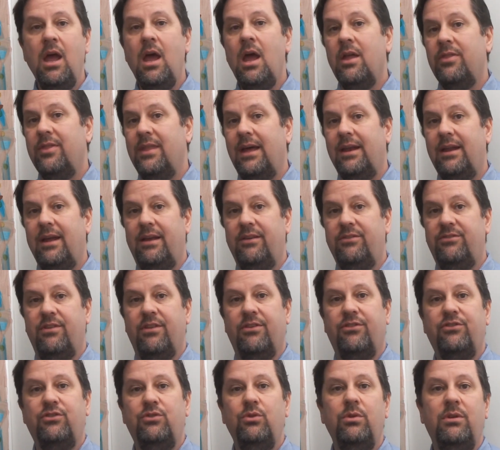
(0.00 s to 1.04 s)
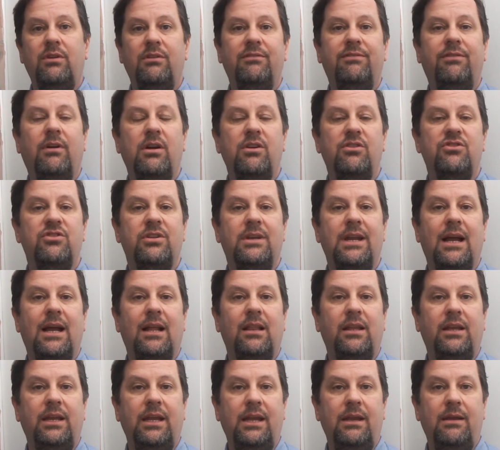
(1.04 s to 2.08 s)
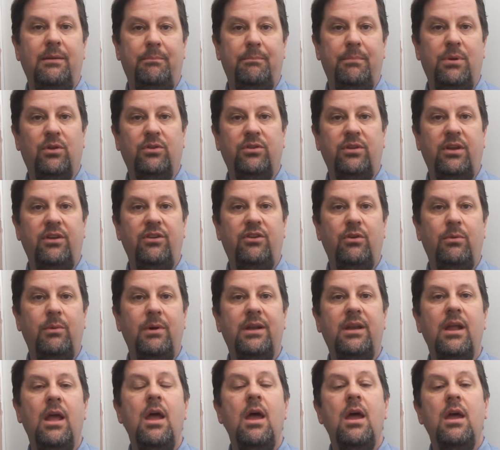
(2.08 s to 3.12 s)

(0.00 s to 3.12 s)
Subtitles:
That has the student functionality built into it.